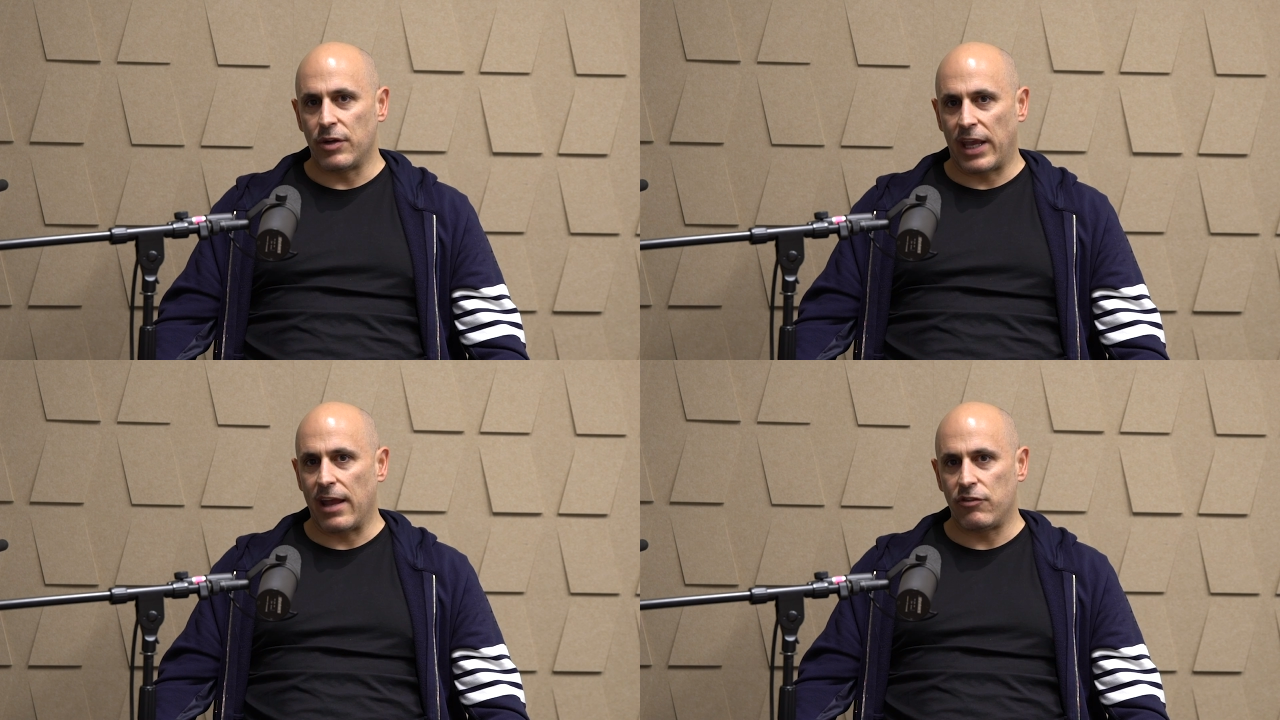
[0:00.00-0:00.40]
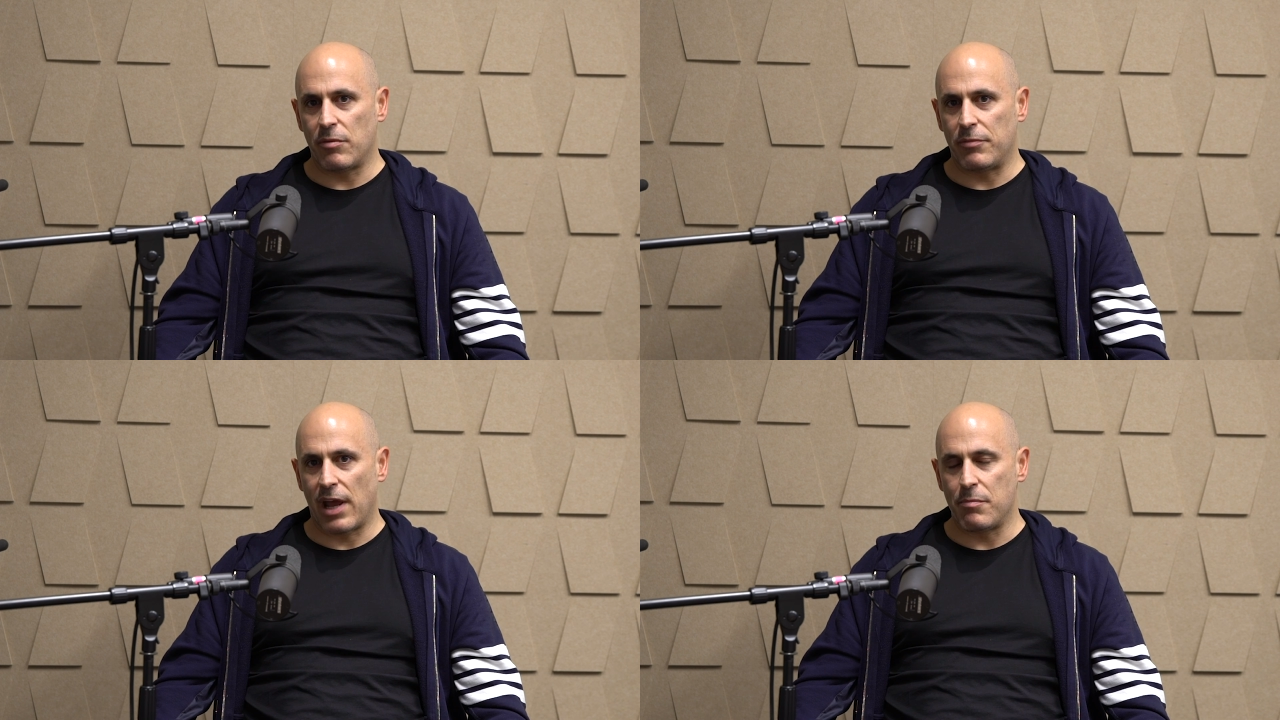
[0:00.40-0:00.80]
you can't
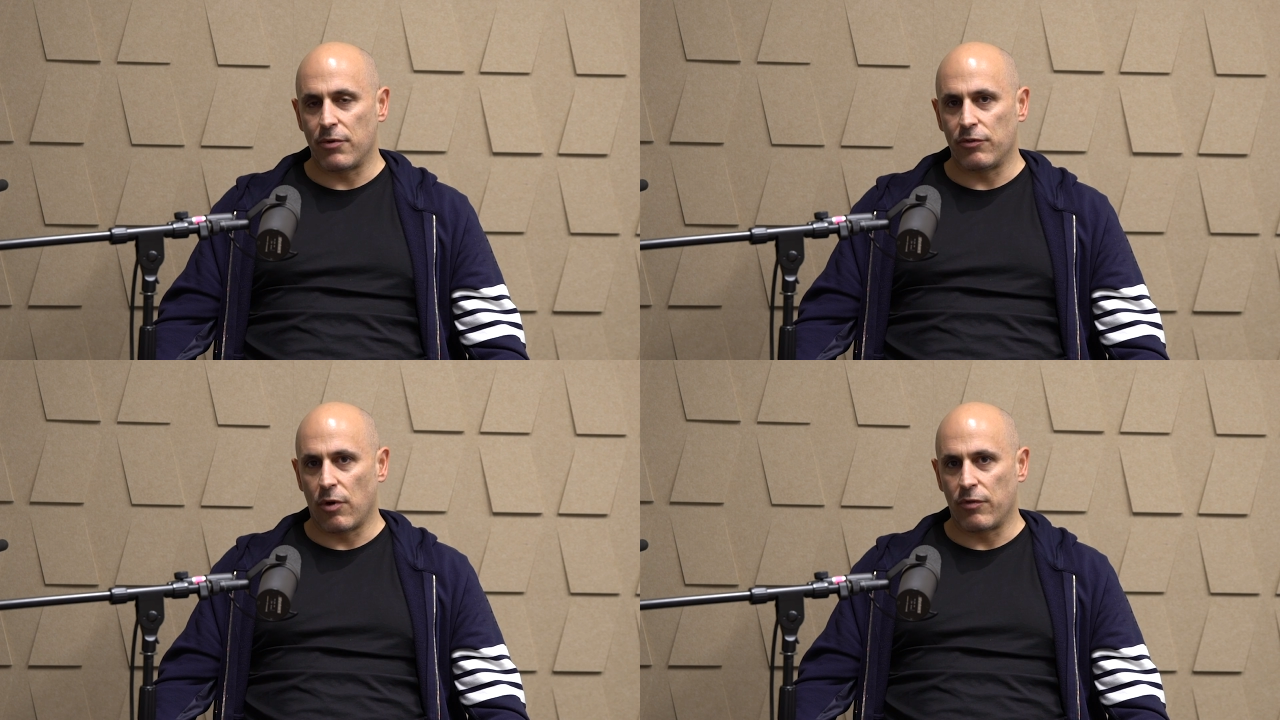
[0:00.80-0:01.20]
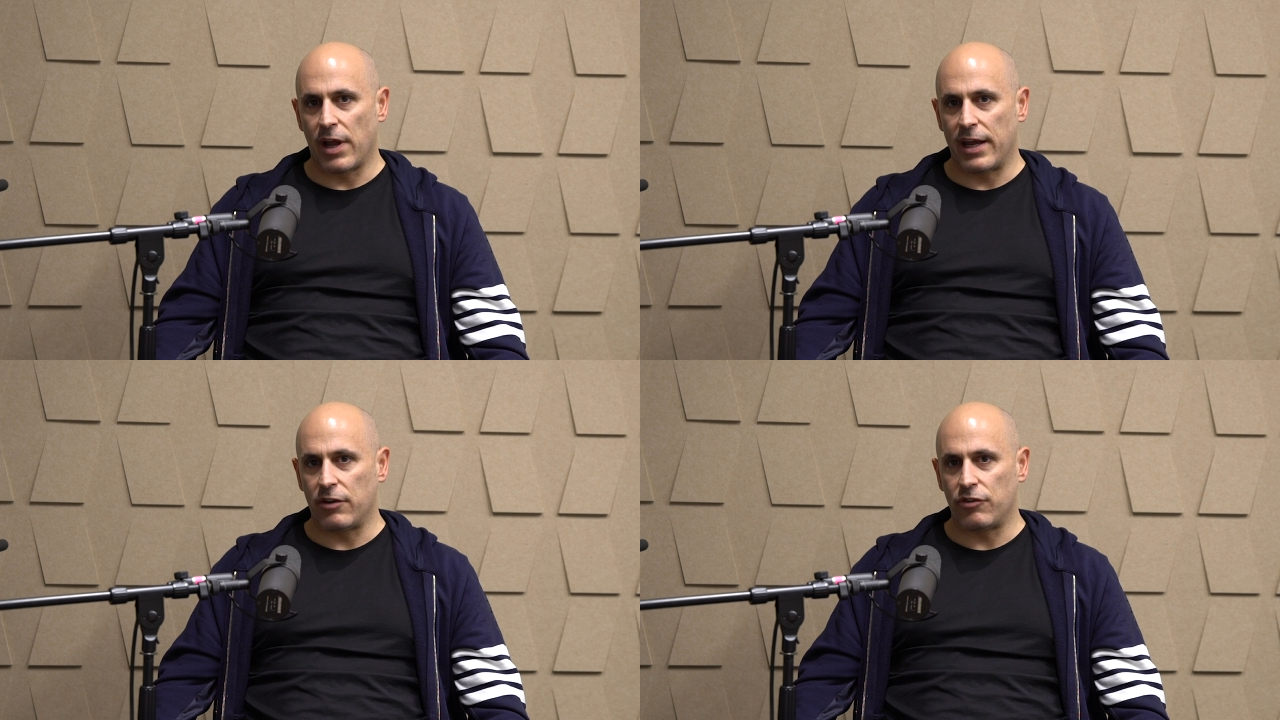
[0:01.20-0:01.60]
ship diapers
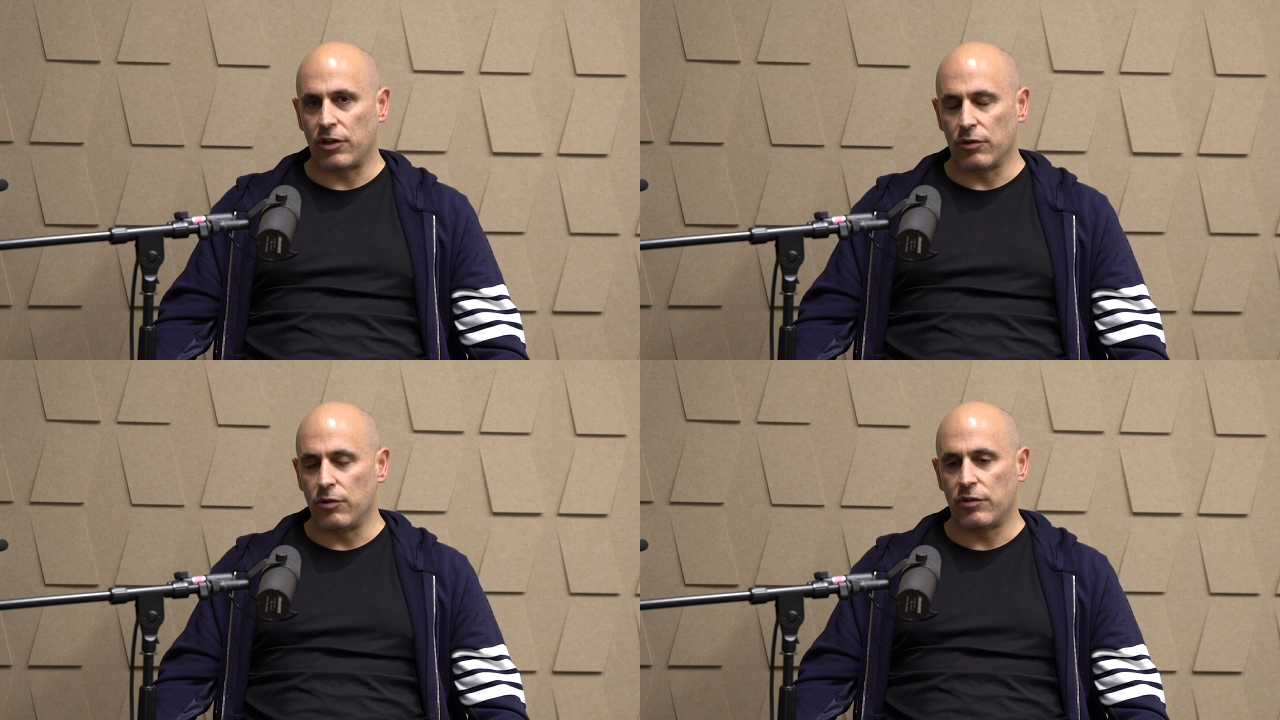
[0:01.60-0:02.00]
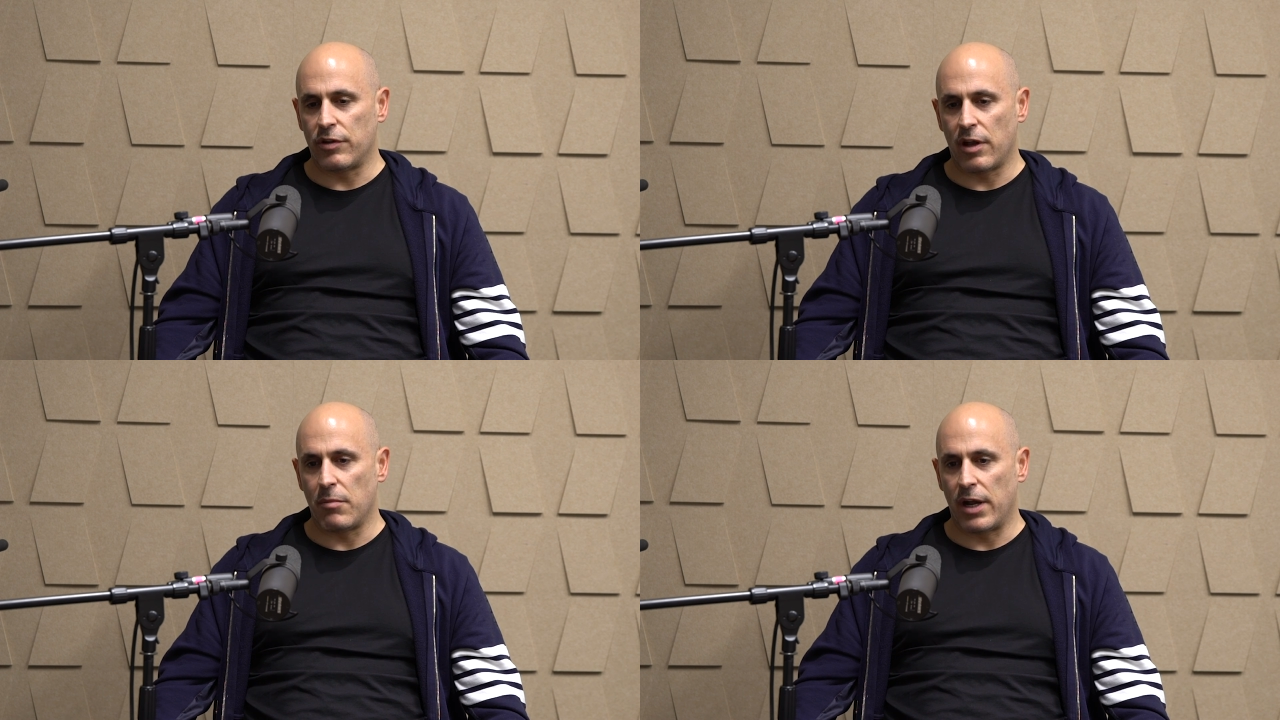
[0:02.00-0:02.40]
overnight because you're going to lose a
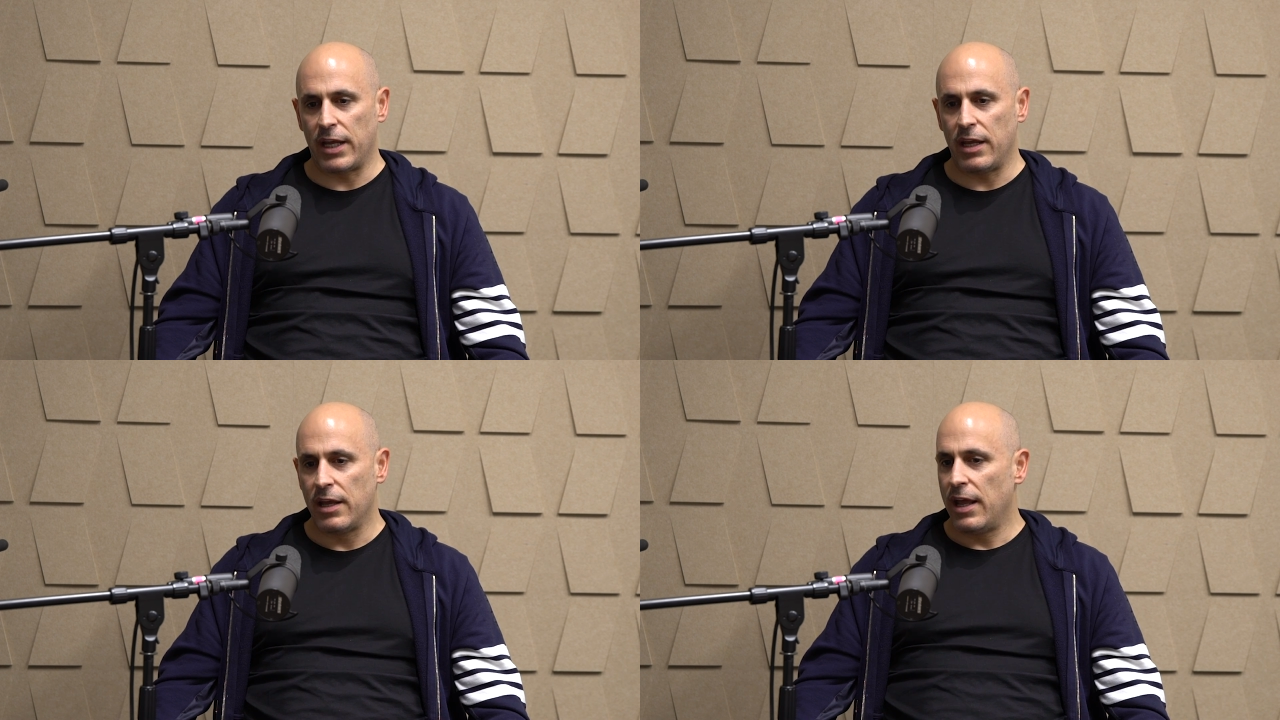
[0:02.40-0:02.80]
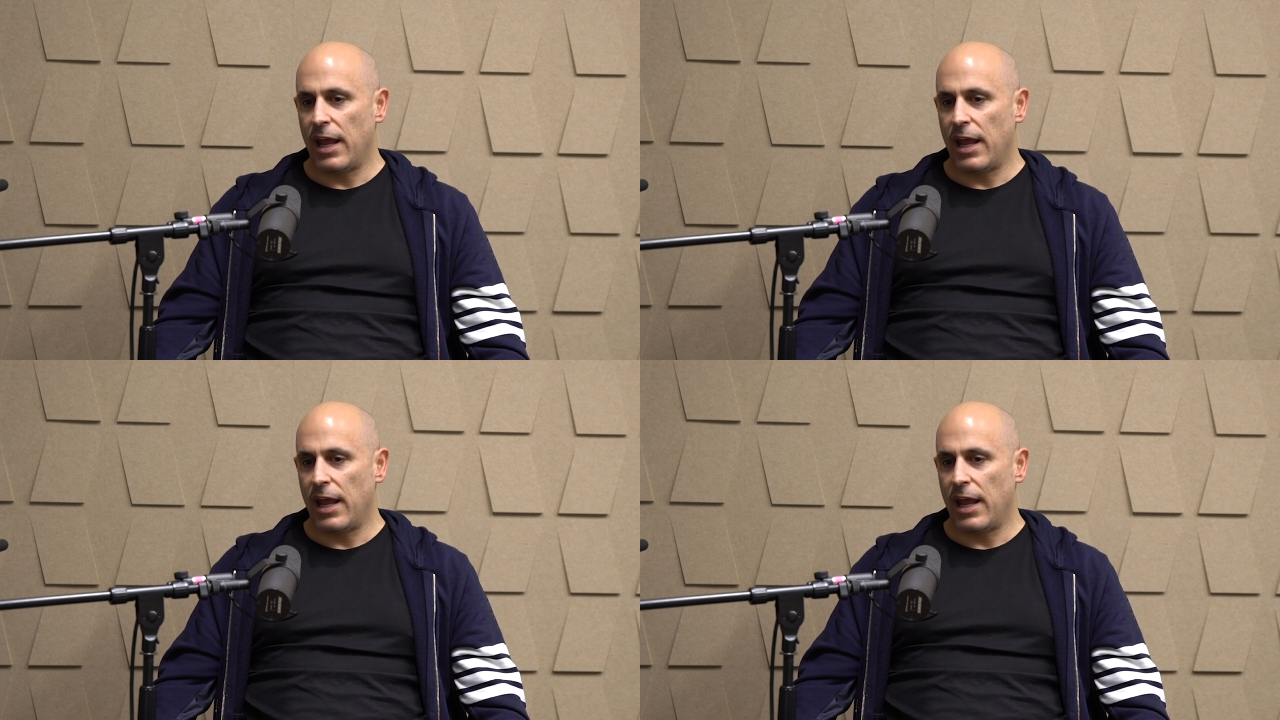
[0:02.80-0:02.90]
ton of money,